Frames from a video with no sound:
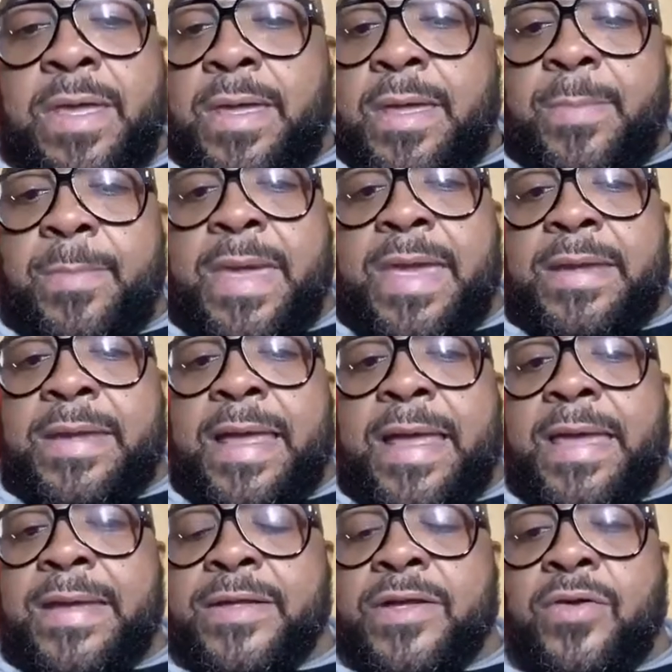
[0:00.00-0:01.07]
man, I
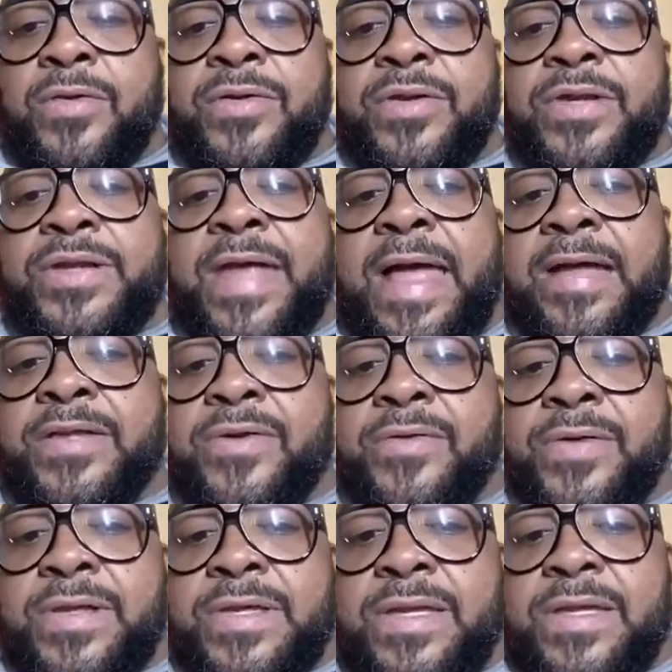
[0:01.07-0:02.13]
had to go to the doctor
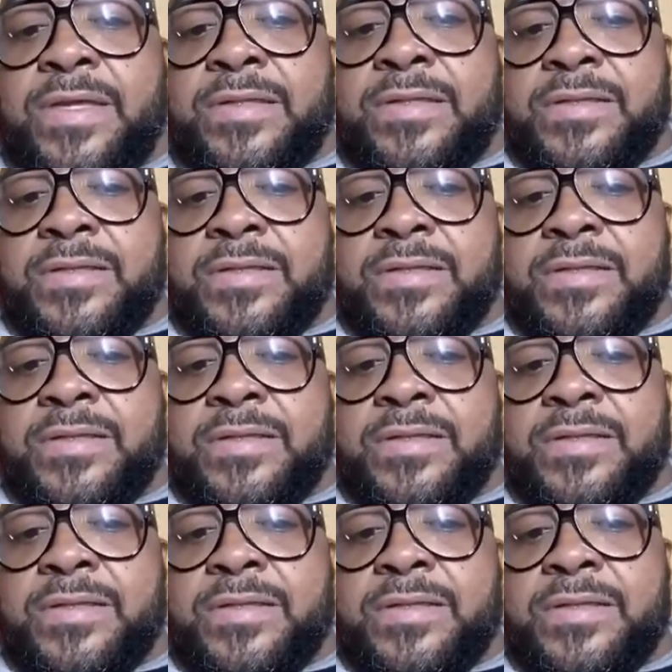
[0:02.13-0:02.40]
and get